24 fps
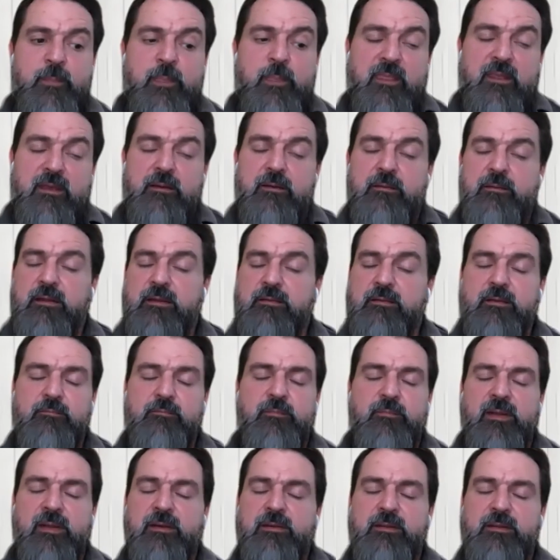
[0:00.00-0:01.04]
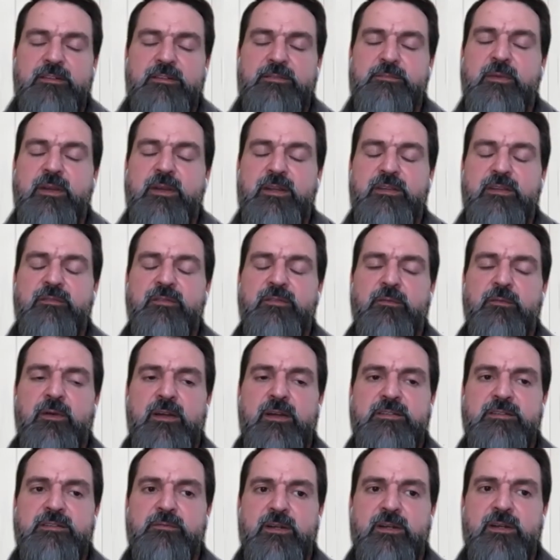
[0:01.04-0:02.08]
and there's many different
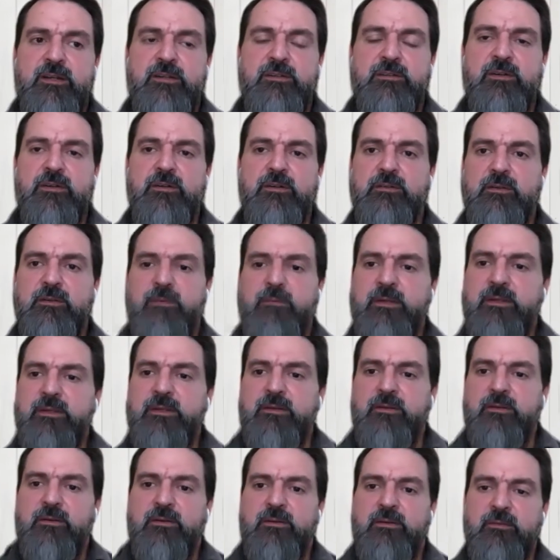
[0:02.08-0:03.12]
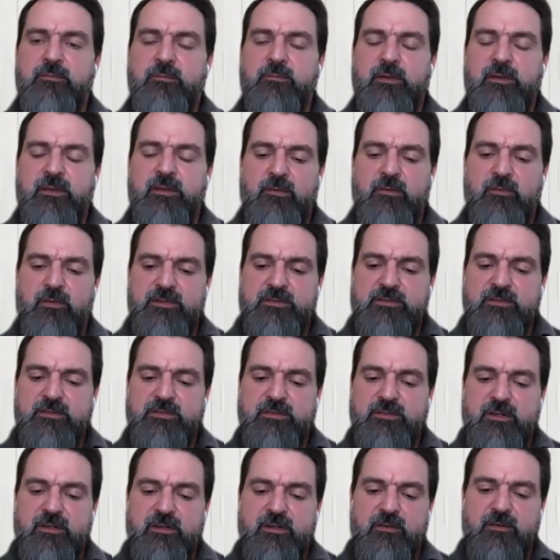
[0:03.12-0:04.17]
ways, and we can talk depending on what the questions
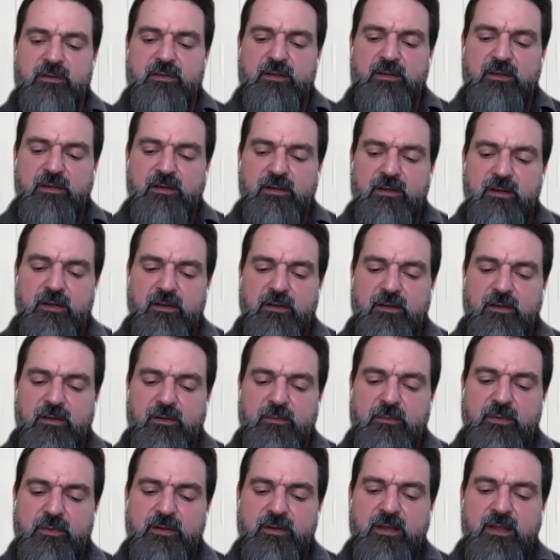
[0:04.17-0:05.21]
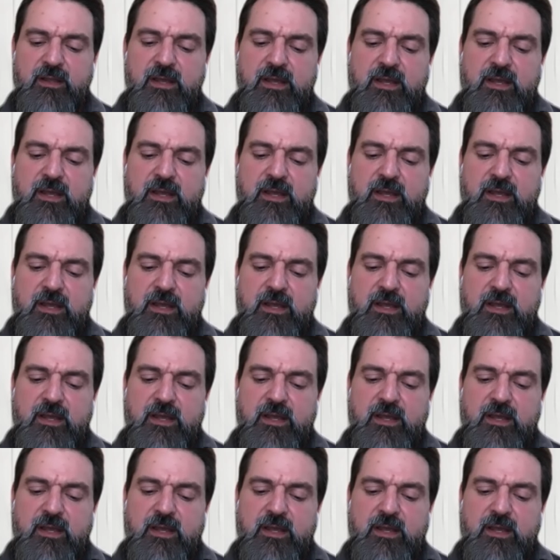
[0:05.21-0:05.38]
are later on. But